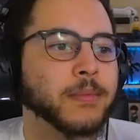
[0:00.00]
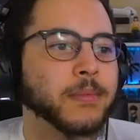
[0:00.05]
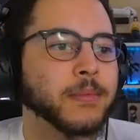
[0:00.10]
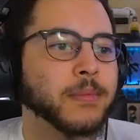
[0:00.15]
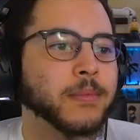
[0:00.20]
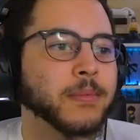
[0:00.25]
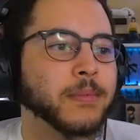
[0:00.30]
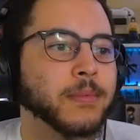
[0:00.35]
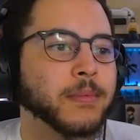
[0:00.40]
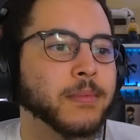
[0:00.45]

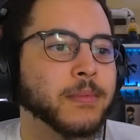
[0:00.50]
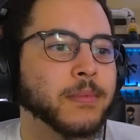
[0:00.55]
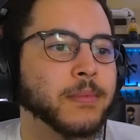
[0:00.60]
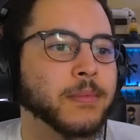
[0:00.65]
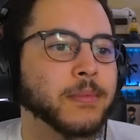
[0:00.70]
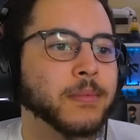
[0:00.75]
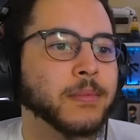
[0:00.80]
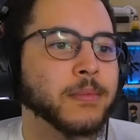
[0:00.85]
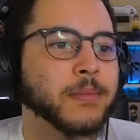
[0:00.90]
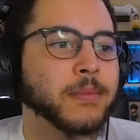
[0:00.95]

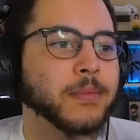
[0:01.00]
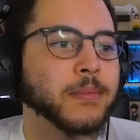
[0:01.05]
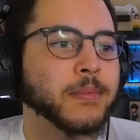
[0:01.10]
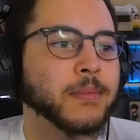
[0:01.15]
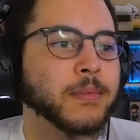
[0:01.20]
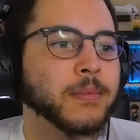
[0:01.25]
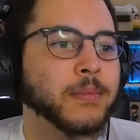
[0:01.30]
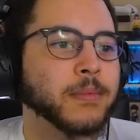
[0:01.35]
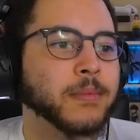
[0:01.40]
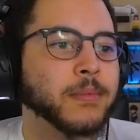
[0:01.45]

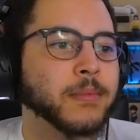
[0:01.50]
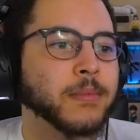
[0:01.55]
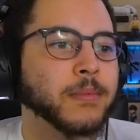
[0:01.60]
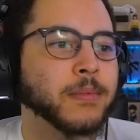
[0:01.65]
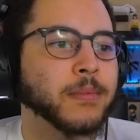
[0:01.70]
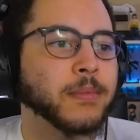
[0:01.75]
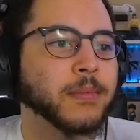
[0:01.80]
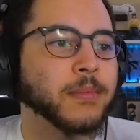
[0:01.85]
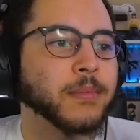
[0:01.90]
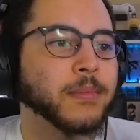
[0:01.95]

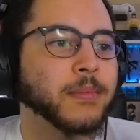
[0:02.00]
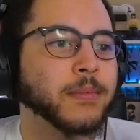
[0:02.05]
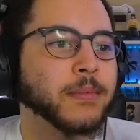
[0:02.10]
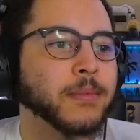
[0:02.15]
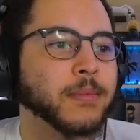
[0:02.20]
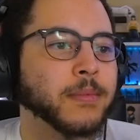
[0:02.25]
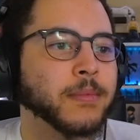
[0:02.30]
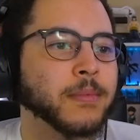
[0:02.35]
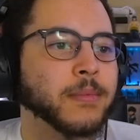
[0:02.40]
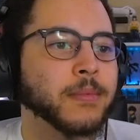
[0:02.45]

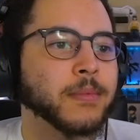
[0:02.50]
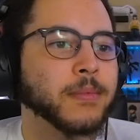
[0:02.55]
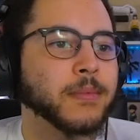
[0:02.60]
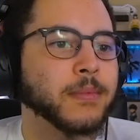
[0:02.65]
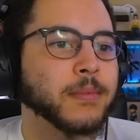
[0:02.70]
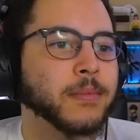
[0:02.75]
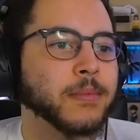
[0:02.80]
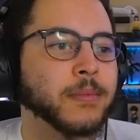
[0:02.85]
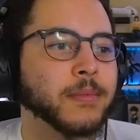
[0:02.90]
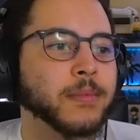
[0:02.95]

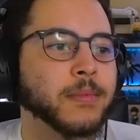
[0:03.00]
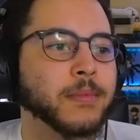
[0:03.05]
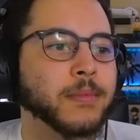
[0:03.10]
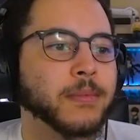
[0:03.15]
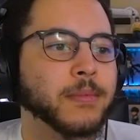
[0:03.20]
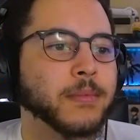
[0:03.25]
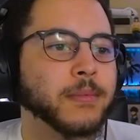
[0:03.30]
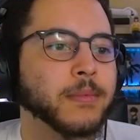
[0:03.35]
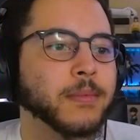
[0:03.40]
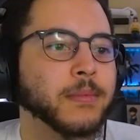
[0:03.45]

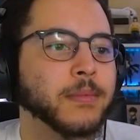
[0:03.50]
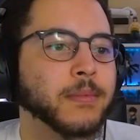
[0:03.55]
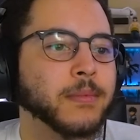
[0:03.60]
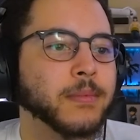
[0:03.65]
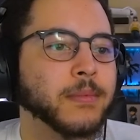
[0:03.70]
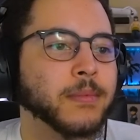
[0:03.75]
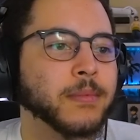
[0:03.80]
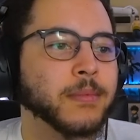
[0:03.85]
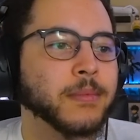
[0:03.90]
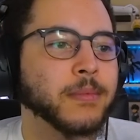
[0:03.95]

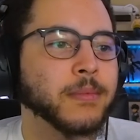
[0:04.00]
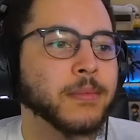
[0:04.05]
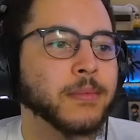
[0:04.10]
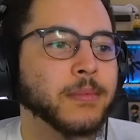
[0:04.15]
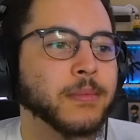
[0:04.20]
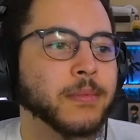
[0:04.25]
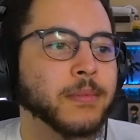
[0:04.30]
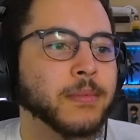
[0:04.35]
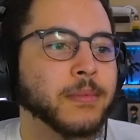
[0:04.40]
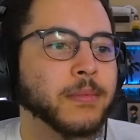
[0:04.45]

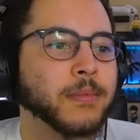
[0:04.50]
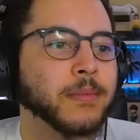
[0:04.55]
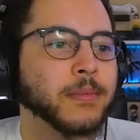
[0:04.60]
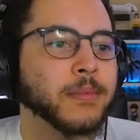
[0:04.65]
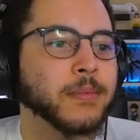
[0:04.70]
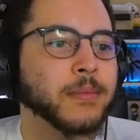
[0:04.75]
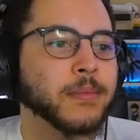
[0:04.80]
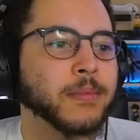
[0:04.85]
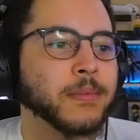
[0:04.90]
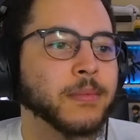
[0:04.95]

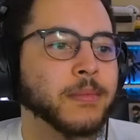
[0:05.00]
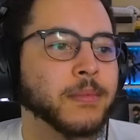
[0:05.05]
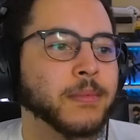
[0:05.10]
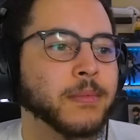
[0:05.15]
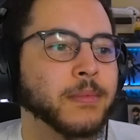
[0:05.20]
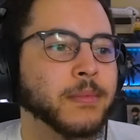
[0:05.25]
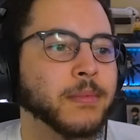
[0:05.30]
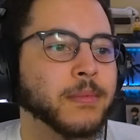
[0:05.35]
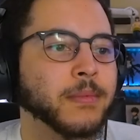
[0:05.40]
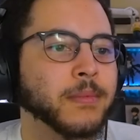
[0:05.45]

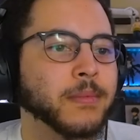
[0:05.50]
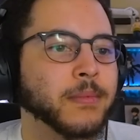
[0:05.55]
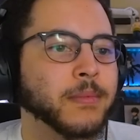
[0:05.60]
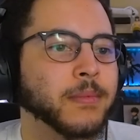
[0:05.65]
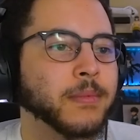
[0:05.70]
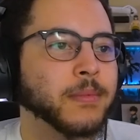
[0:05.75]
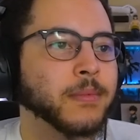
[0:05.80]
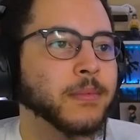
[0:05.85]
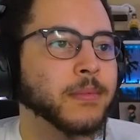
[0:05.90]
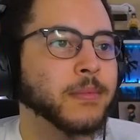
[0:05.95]

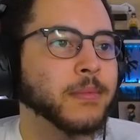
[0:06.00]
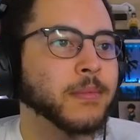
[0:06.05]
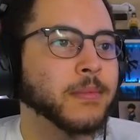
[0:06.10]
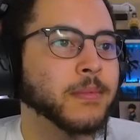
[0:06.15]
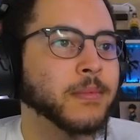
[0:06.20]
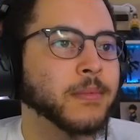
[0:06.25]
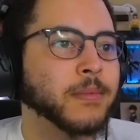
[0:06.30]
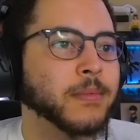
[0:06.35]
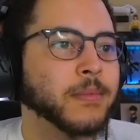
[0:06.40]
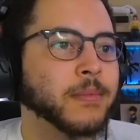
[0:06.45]

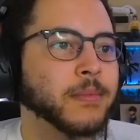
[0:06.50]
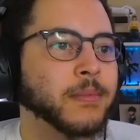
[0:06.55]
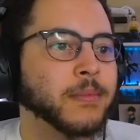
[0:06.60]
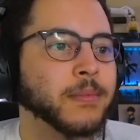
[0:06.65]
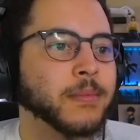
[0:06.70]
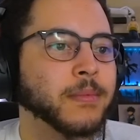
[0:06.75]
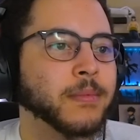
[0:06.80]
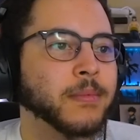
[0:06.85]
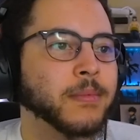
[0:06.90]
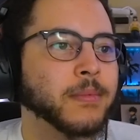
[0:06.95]

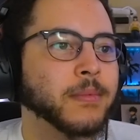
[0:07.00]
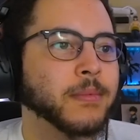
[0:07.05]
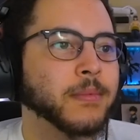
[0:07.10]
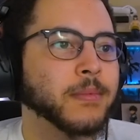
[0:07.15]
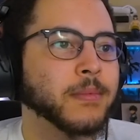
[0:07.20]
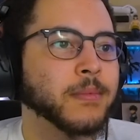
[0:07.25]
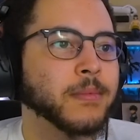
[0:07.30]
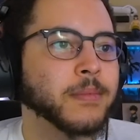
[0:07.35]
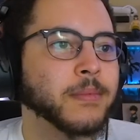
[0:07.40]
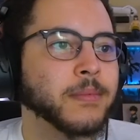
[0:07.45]

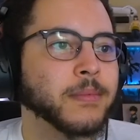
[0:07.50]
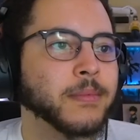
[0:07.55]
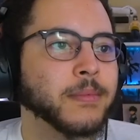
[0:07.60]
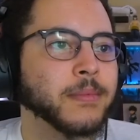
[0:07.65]
[no speech]